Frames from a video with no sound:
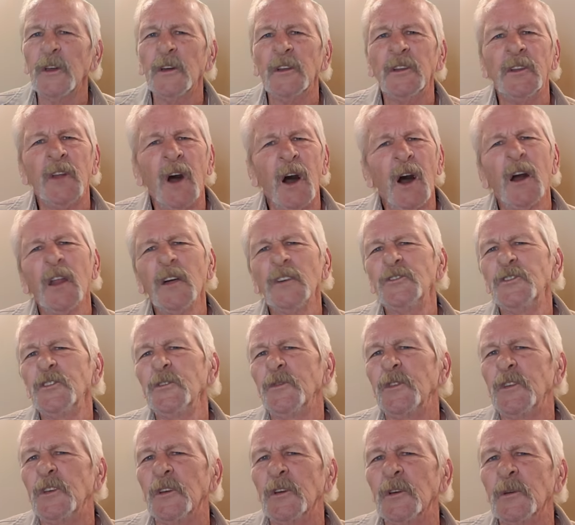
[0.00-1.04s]
in knowledge
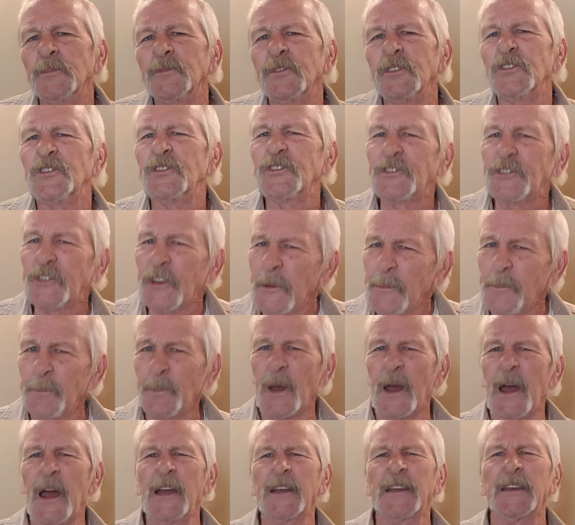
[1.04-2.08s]
of Him, to sit
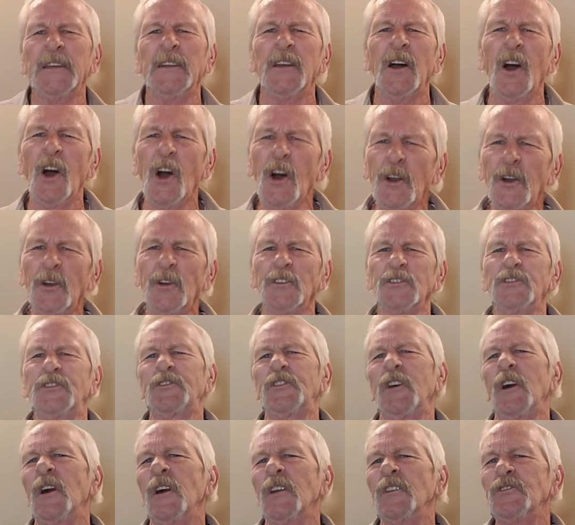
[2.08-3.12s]
back in utter
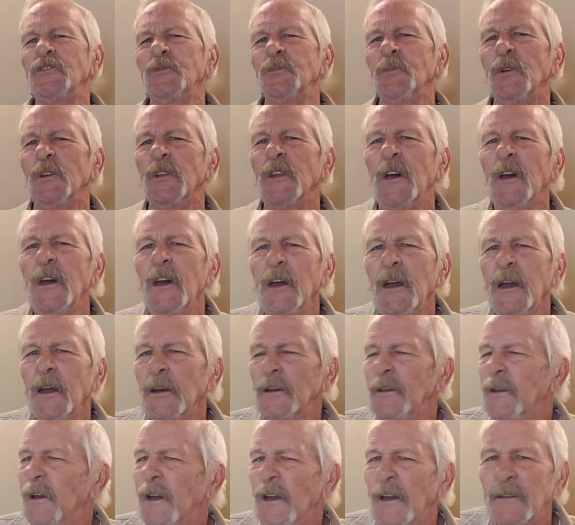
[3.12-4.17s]
astonishment
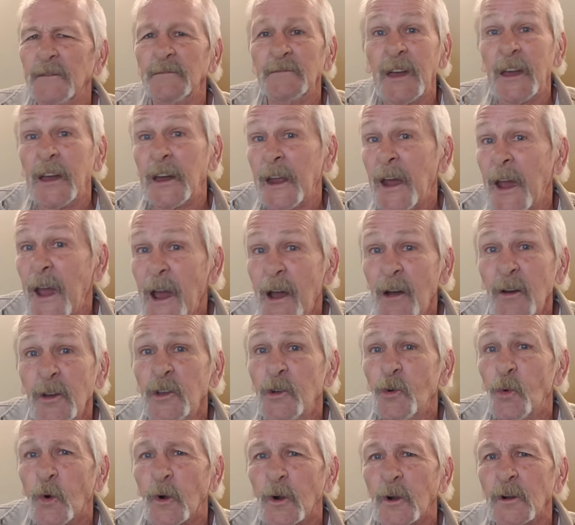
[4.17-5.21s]
at, at, how
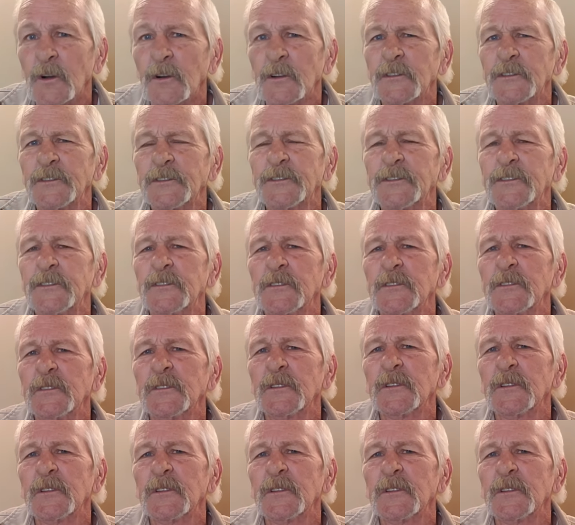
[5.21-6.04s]
He works.